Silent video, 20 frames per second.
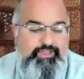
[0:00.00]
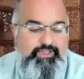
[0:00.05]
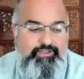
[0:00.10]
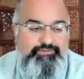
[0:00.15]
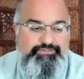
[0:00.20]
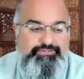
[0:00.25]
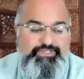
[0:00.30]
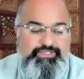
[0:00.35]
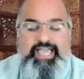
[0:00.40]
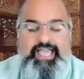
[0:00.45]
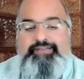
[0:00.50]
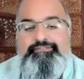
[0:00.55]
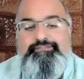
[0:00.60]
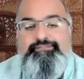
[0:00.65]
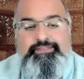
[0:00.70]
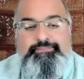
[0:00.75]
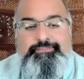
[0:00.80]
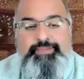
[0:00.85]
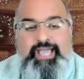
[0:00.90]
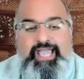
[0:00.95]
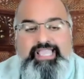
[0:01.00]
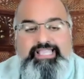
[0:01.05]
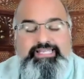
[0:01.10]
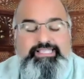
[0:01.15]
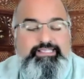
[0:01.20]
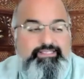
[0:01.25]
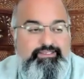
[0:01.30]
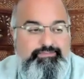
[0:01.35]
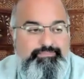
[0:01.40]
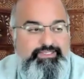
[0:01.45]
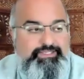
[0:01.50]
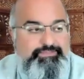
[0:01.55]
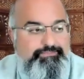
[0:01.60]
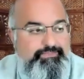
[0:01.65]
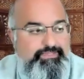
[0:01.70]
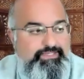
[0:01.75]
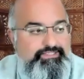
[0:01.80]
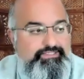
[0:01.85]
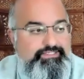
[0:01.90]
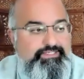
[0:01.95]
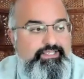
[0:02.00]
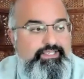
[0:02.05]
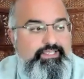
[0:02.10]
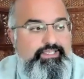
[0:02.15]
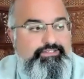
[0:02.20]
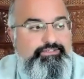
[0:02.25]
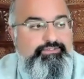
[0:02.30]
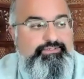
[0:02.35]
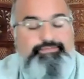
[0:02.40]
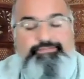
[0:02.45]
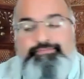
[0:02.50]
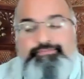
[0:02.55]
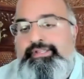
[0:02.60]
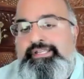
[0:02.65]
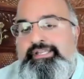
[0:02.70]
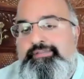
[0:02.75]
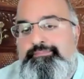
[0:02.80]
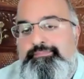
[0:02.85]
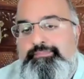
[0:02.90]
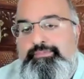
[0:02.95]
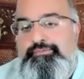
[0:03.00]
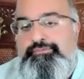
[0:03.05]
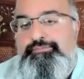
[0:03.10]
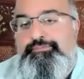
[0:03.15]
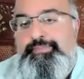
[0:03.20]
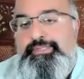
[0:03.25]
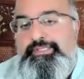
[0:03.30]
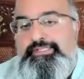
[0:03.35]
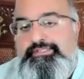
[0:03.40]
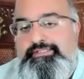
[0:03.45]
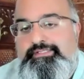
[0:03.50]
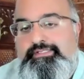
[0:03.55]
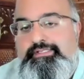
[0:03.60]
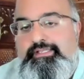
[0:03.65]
I also have an abiding commitment to the freedom movement,